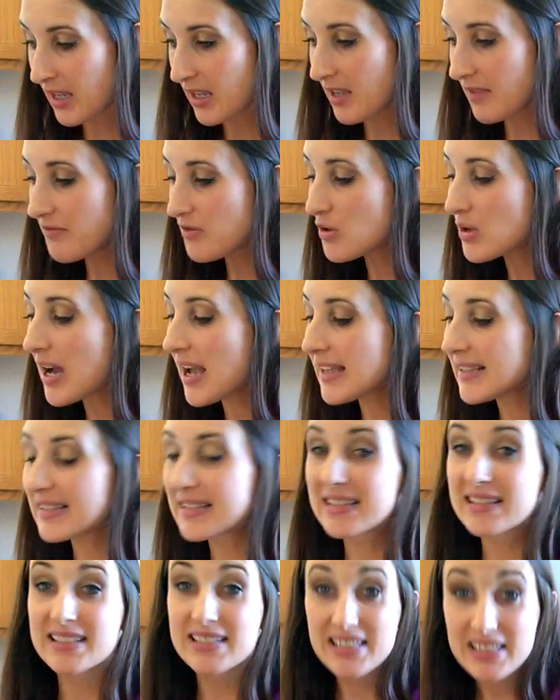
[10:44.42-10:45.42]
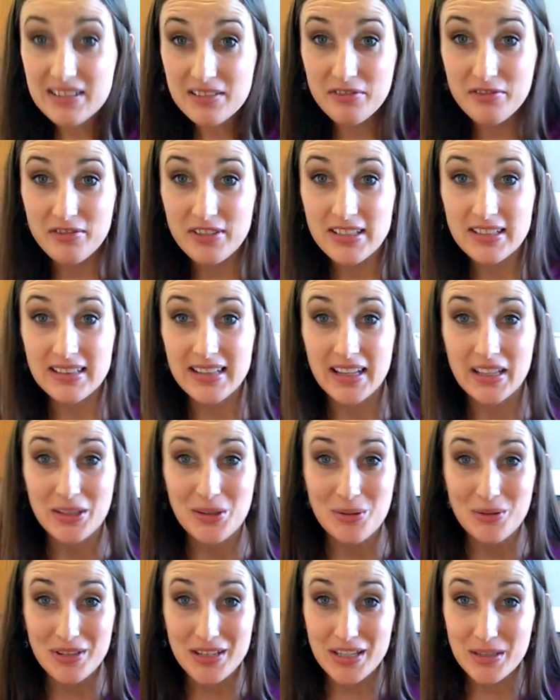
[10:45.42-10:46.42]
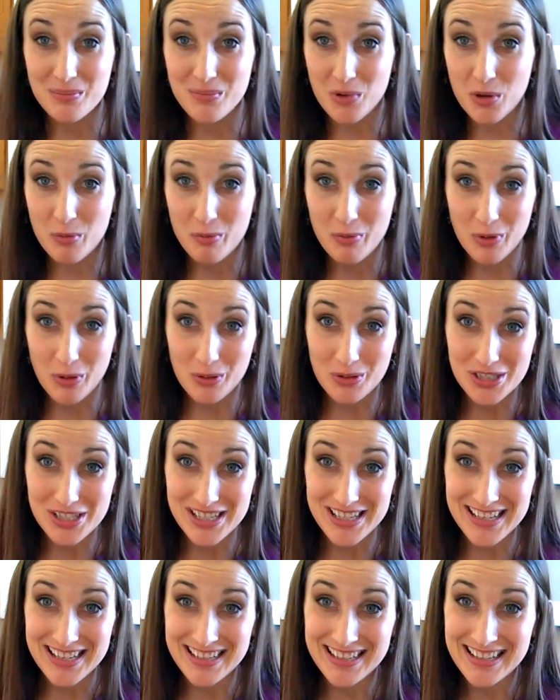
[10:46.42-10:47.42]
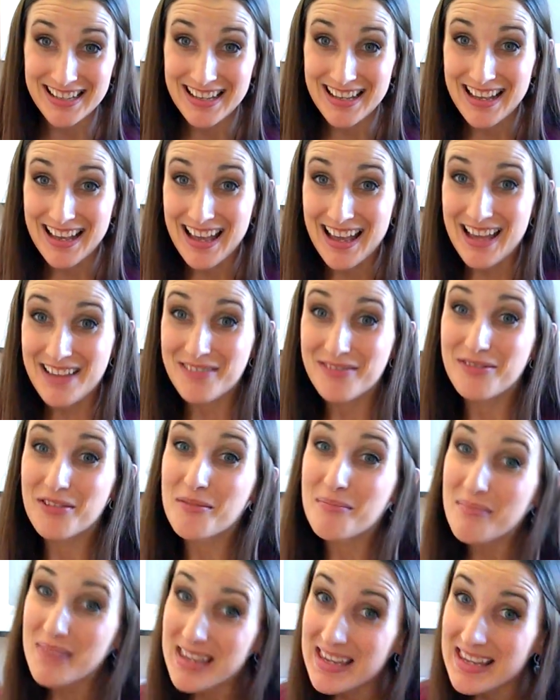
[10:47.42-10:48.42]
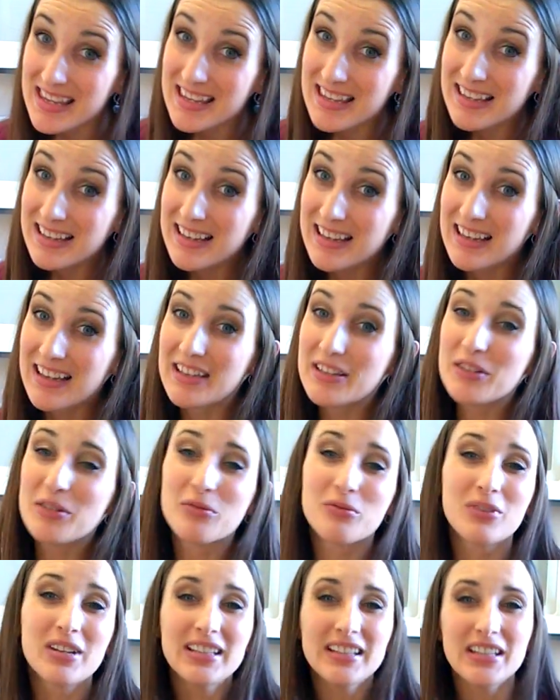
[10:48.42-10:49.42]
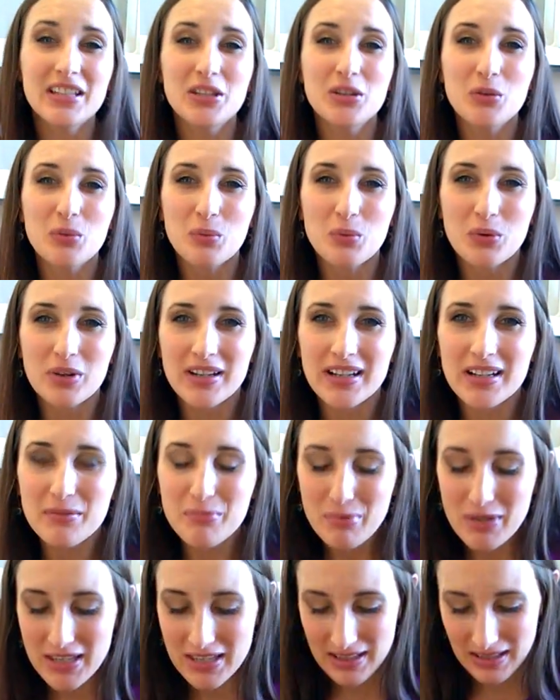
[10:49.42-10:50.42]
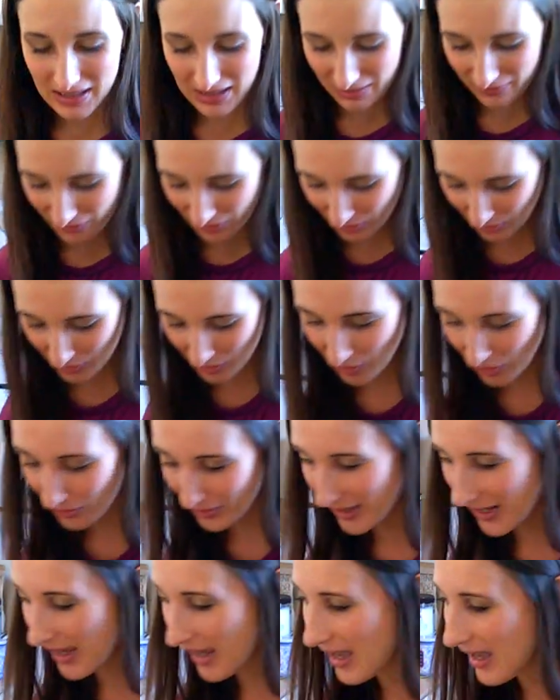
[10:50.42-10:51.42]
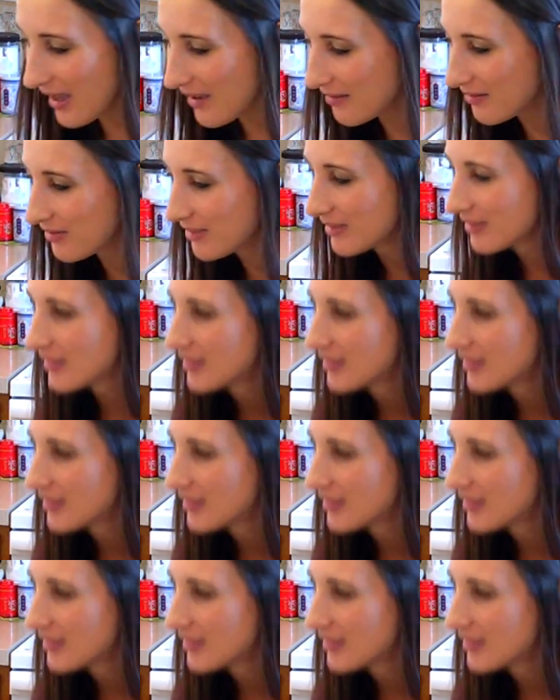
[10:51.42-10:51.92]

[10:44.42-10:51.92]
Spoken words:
If you guys still feel like you need more protein, and for me, and you wouldn't be if you don't have